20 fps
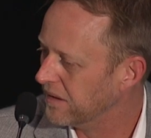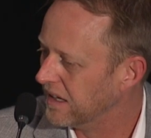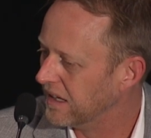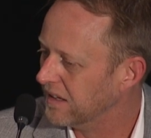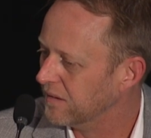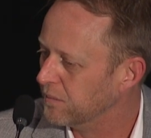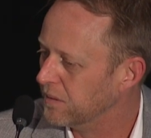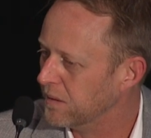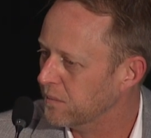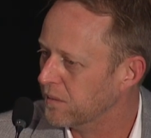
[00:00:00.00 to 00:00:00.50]

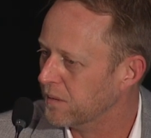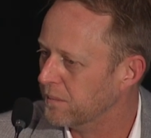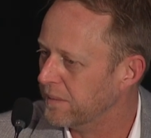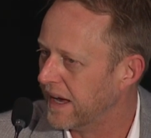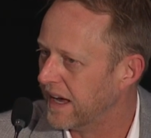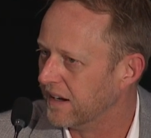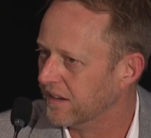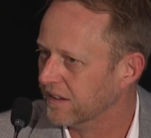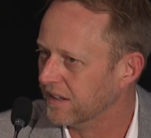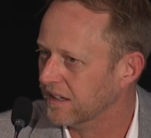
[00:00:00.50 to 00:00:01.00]
and people
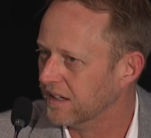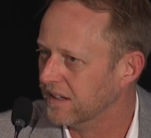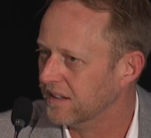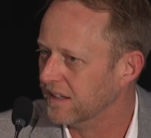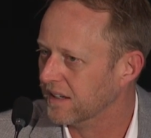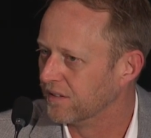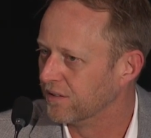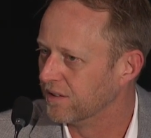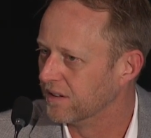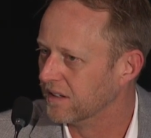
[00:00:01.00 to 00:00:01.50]
battling
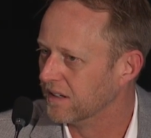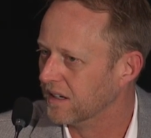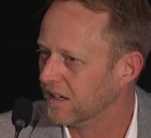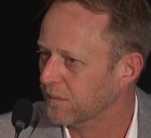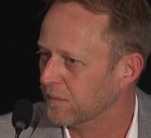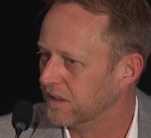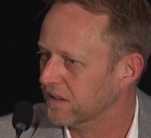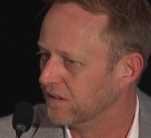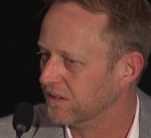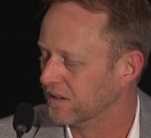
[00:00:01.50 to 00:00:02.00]
addiction. I
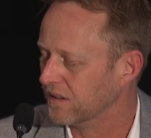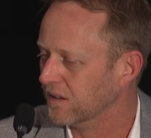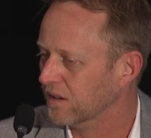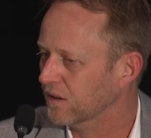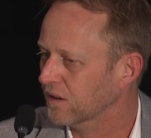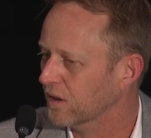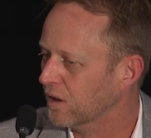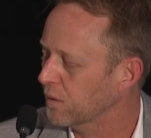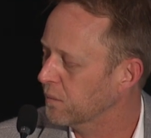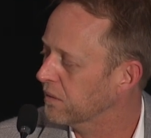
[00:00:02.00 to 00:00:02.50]
mean, just
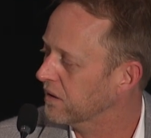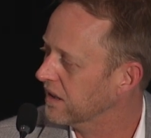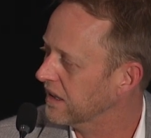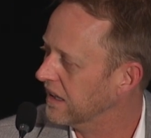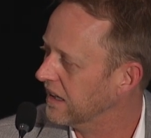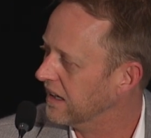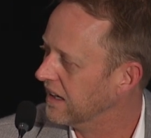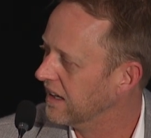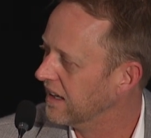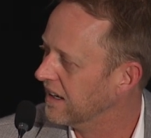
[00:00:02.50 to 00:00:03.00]

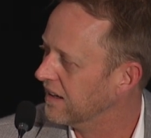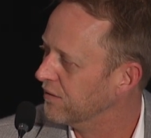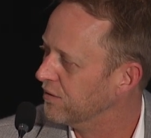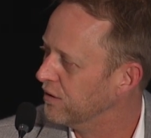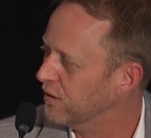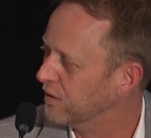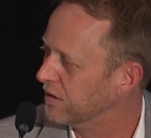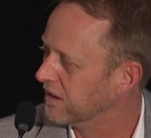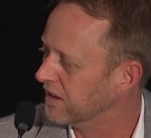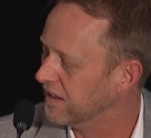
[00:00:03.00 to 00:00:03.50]
globally. And if
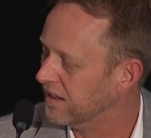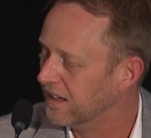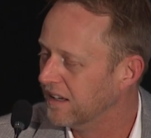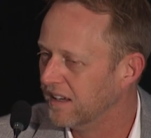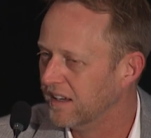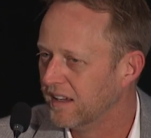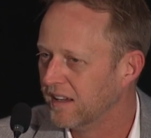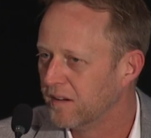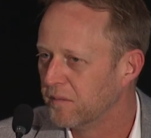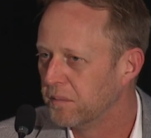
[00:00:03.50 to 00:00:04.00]
you could
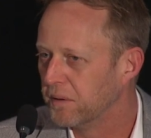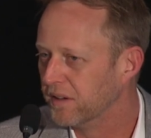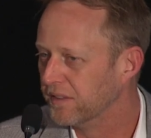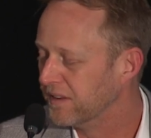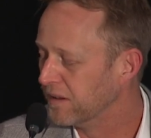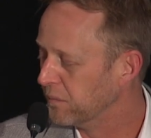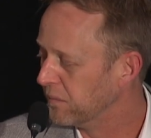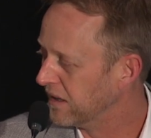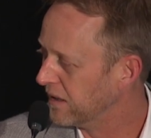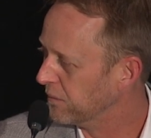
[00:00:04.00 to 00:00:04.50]
put
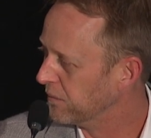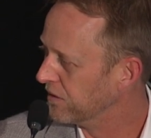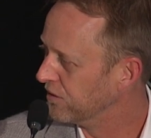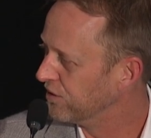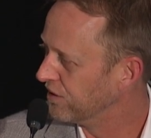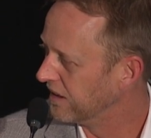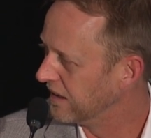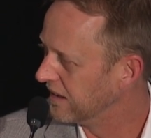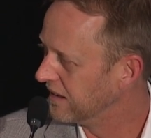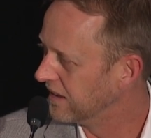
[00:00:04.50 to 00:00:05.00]
them in a
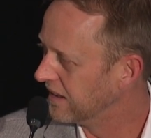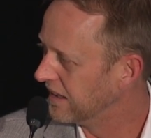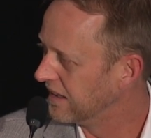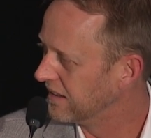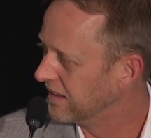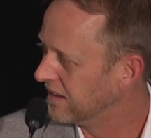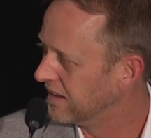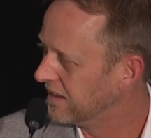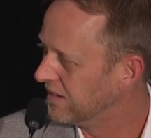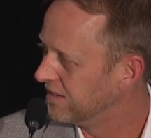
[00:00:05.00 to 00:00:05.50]
machine
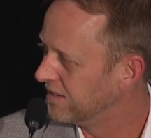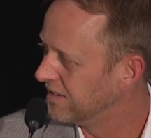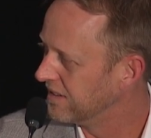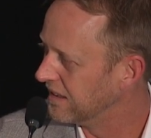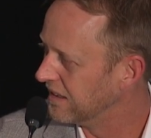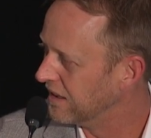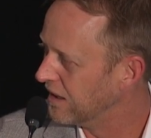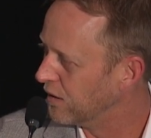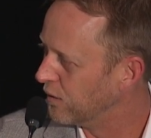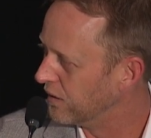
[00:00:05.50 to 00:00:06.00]
like this
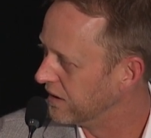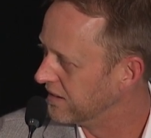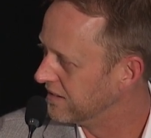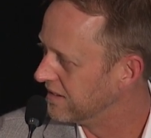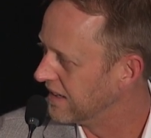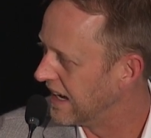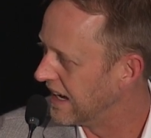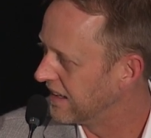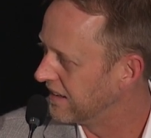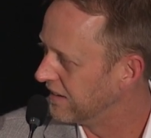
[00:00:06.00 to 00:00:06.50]
and know
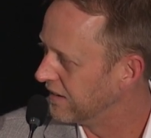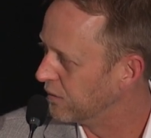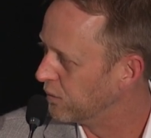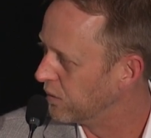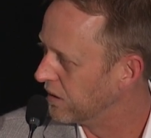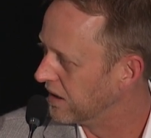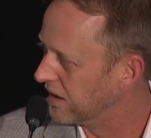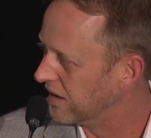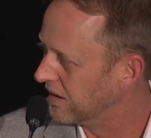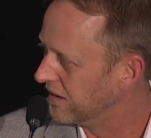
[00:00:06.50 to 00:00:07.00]
exactly
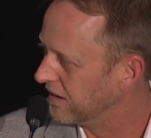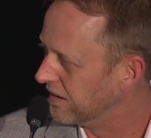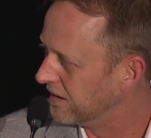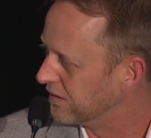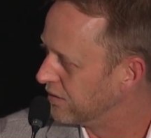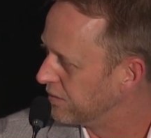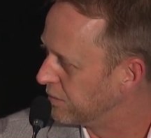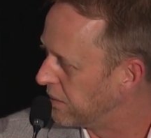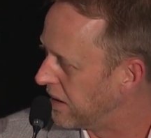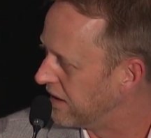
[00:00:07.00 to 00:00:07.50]
where the
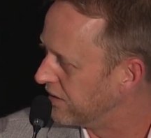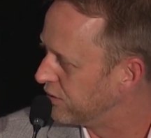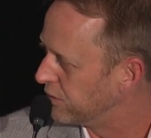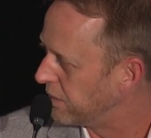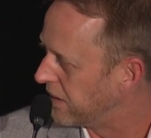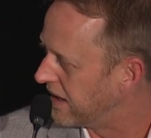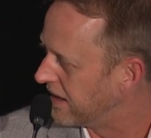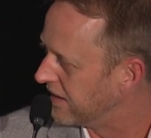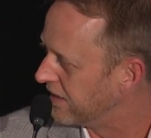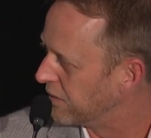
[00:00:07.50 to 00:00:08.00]
spot
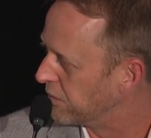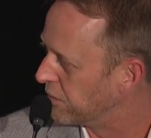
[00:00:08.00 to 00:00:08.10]
spot in the